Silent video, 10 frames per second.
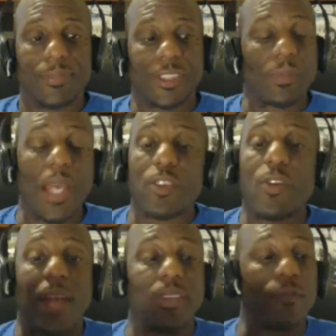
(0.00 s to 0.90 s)
Sometimes
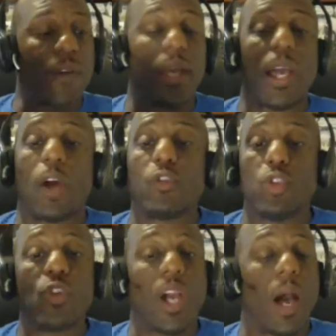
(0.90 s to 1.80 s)
you have to find
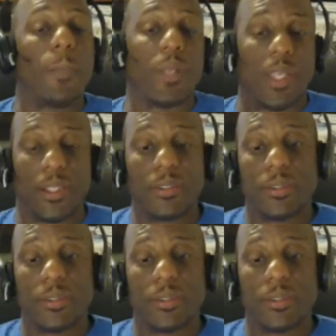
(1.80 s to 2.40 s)
new company.